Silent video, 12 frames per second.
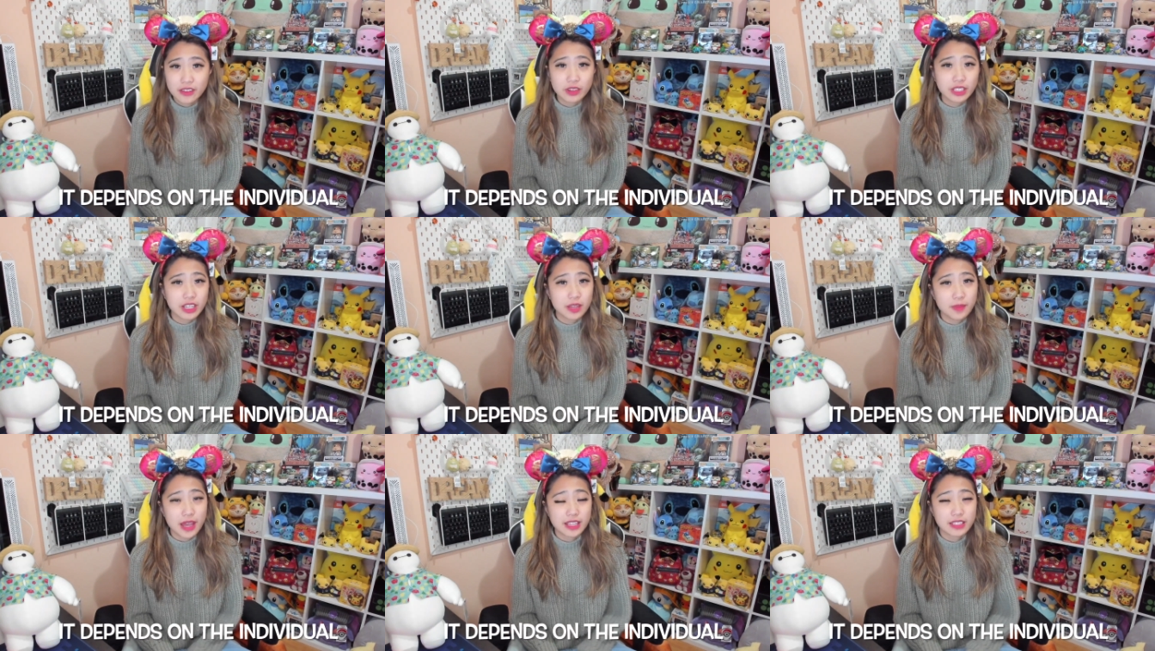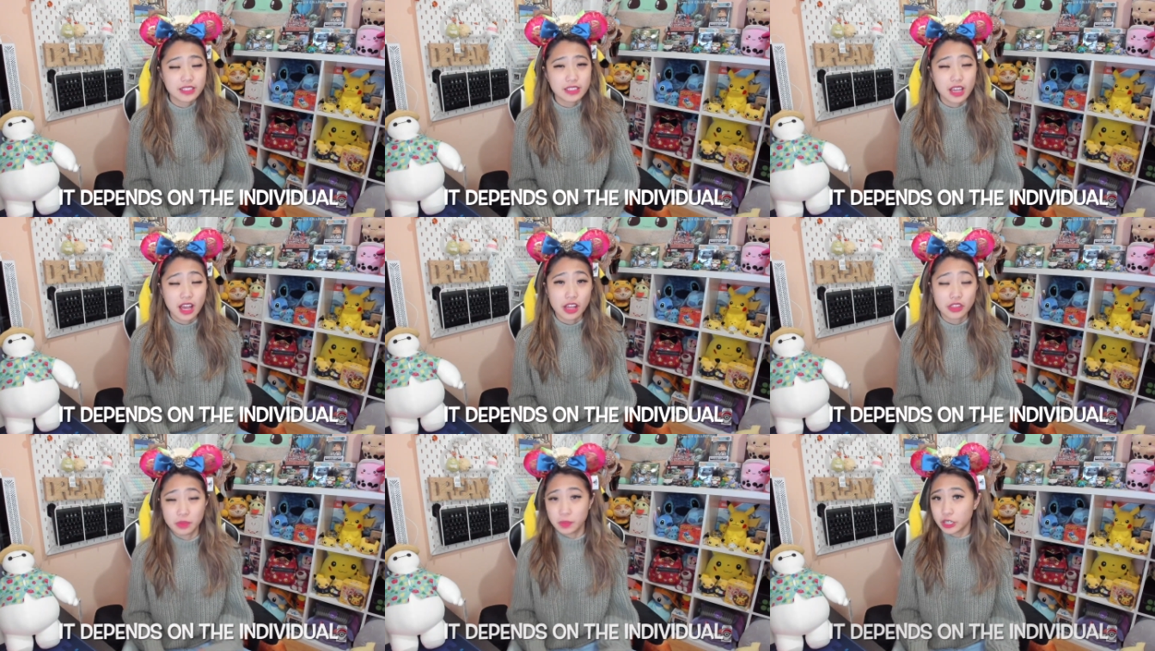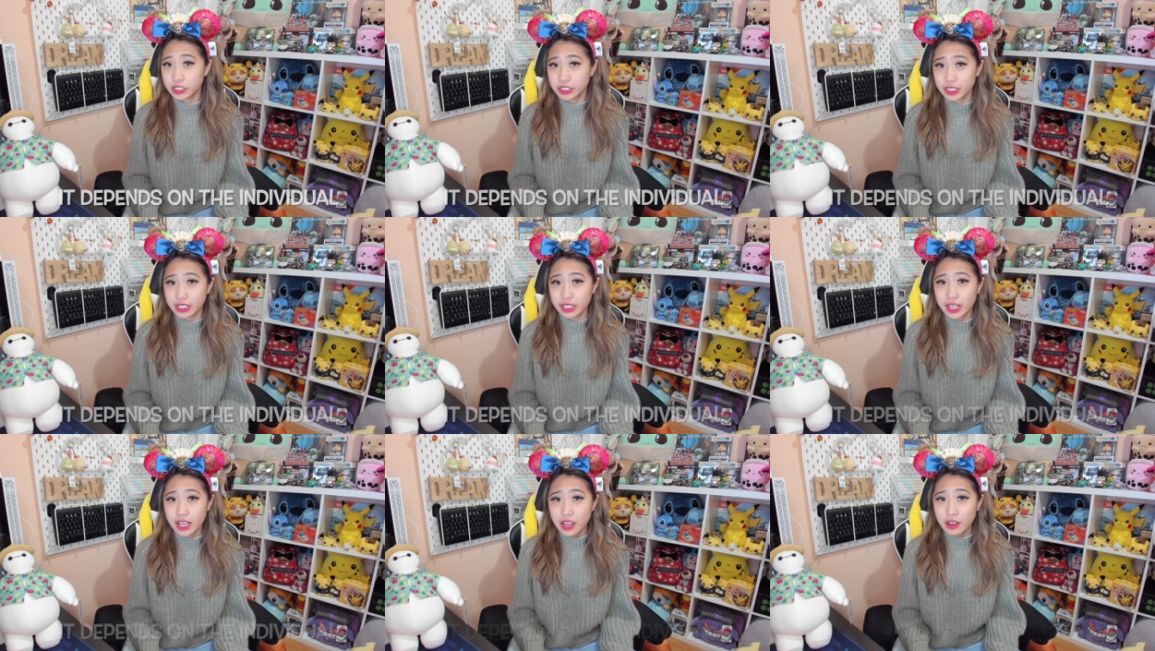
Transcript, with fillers: and it really depends on the person.